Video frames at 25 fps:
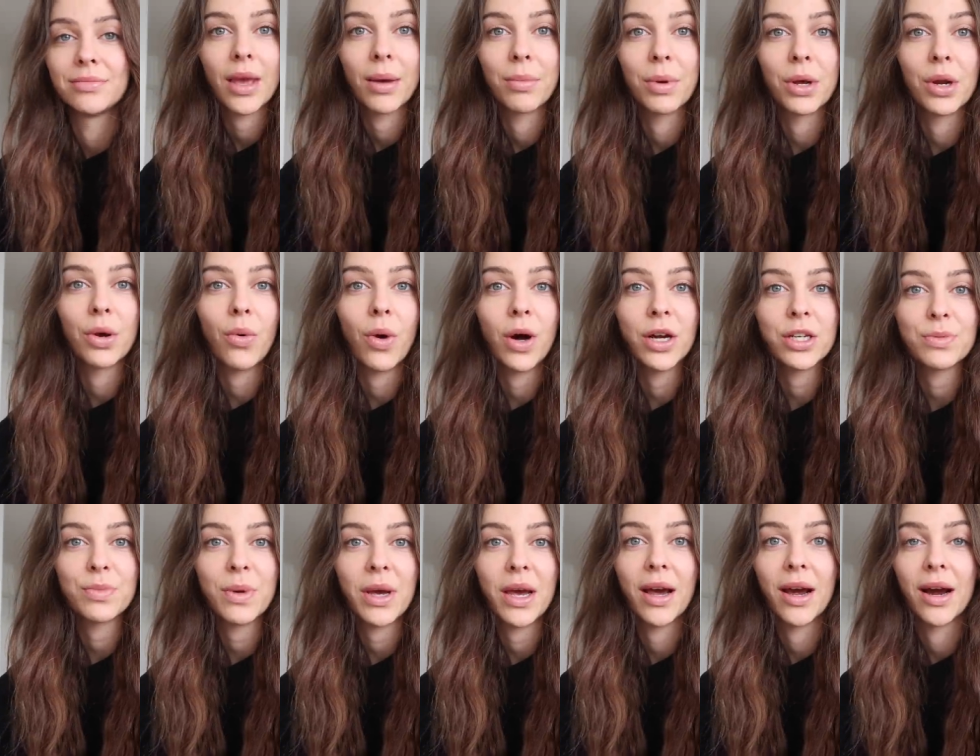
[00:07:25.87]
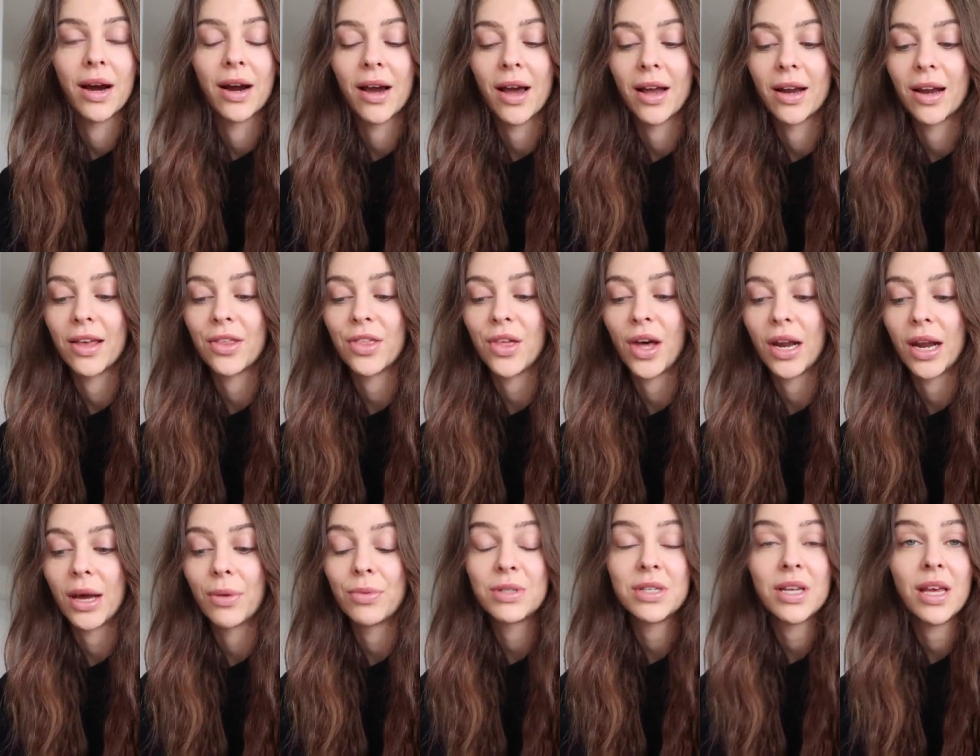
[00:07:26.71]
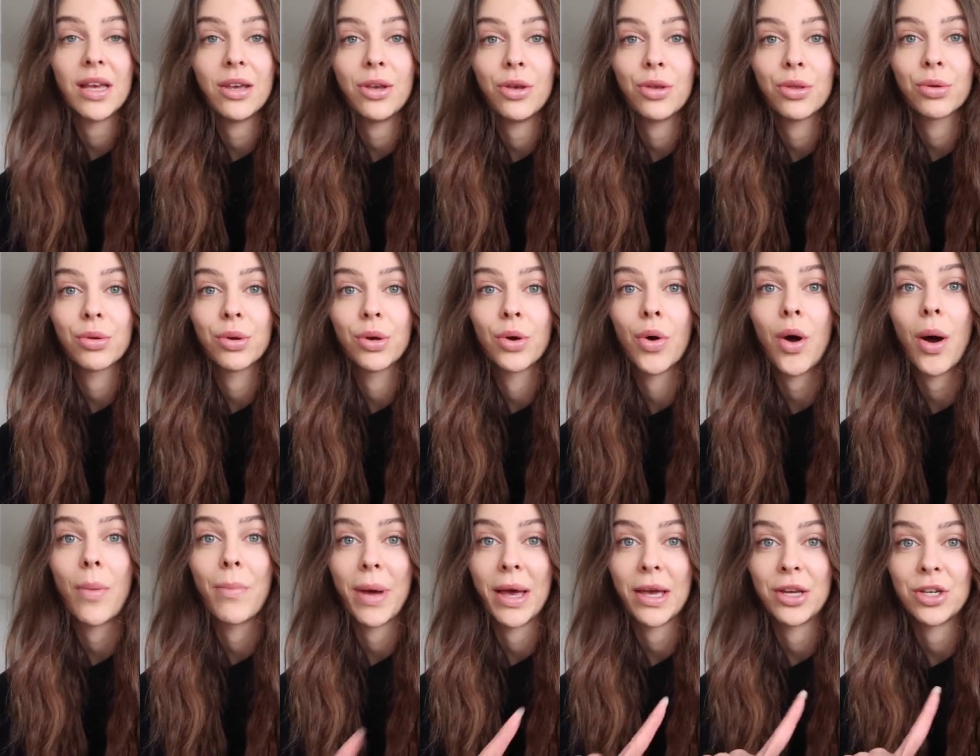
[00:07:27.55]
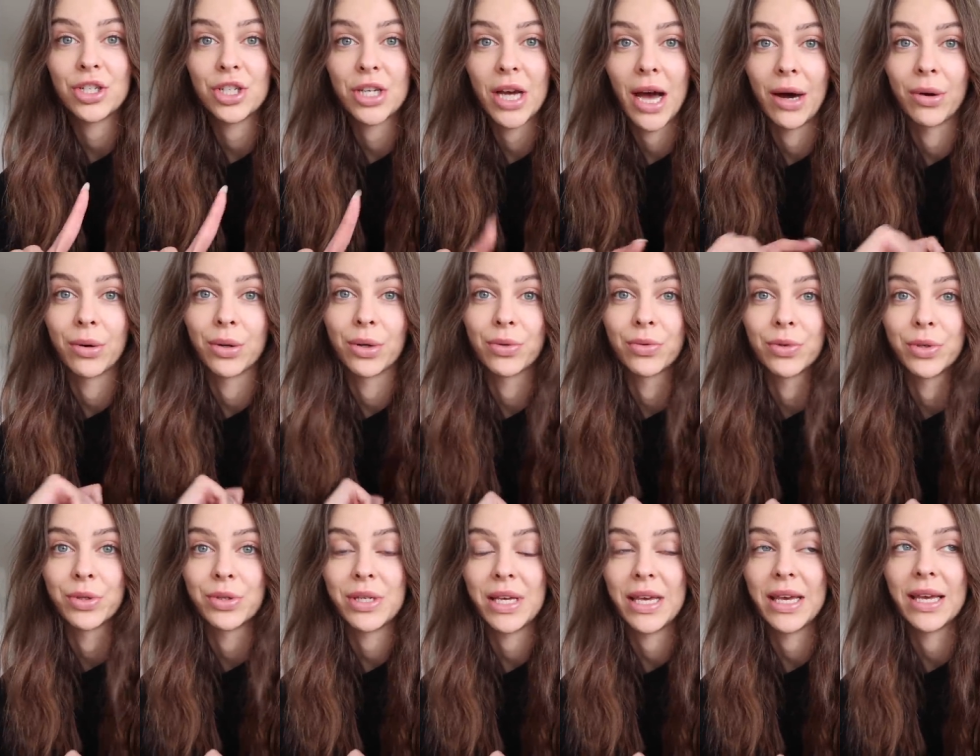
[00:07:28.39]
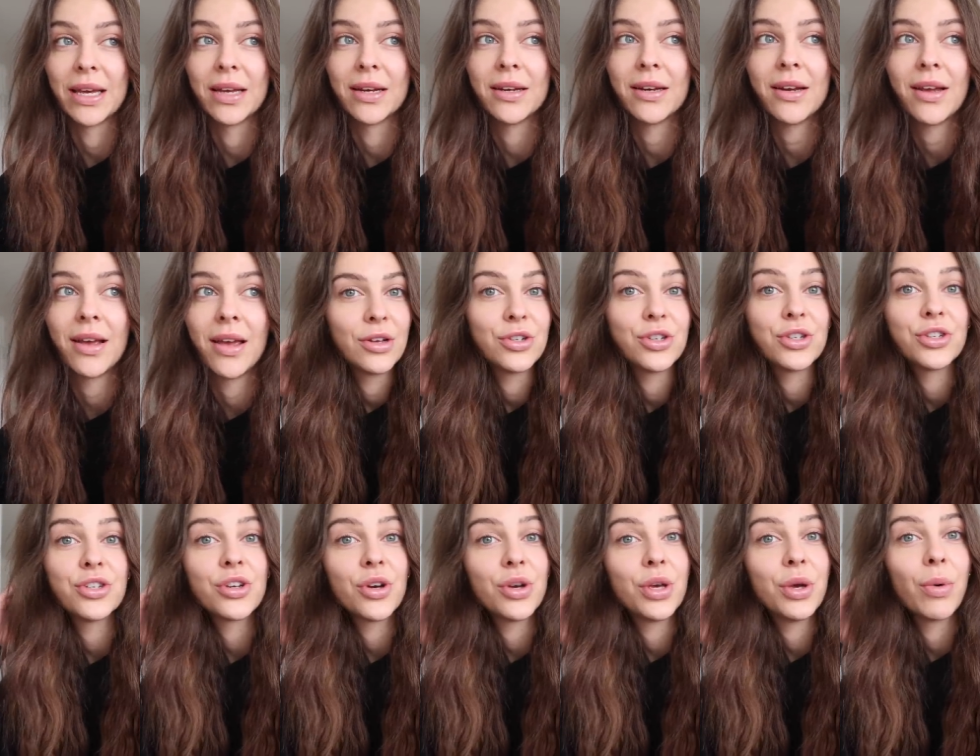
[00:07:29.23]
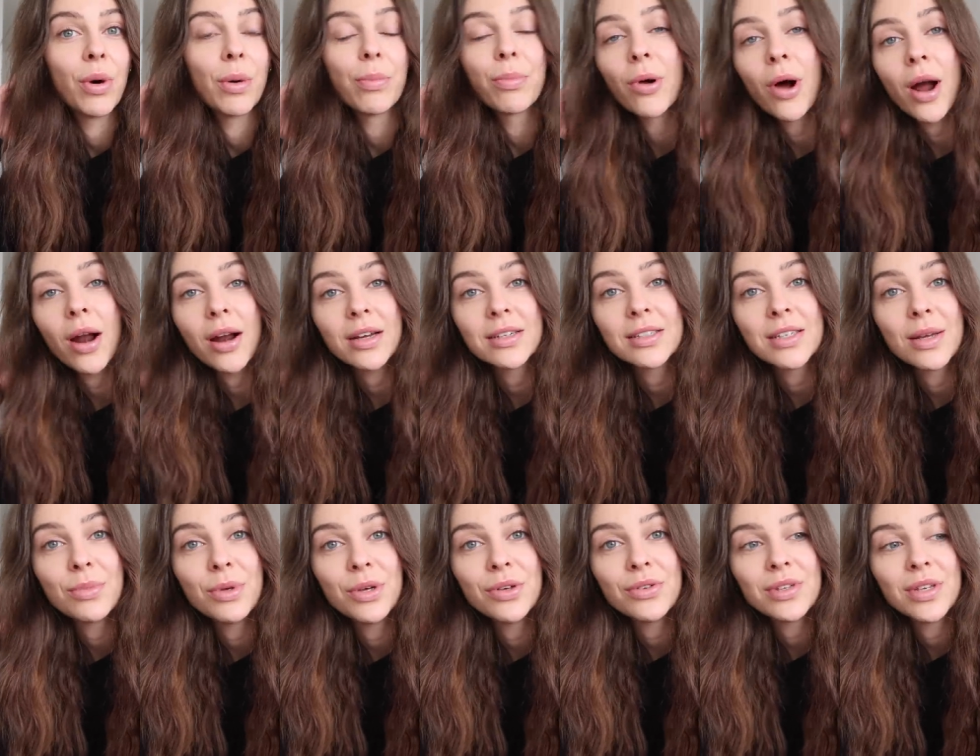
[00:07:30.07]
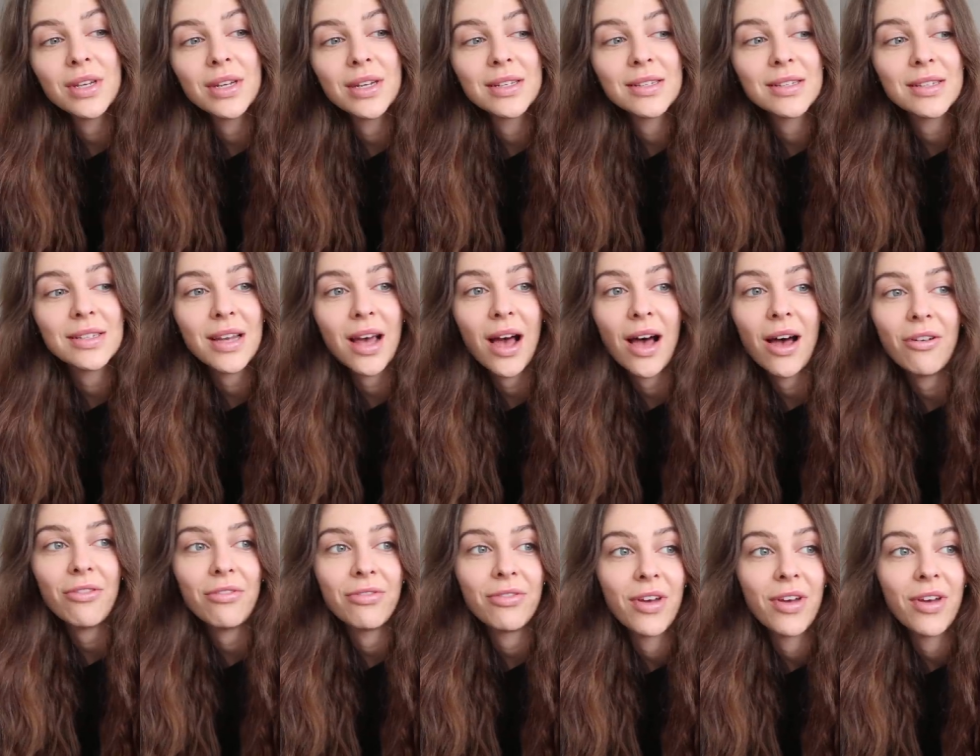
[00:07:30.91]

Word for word: I'm gonna wash my hair and I thought I would take you through my shower routine and just show you what products I'm using and stuff.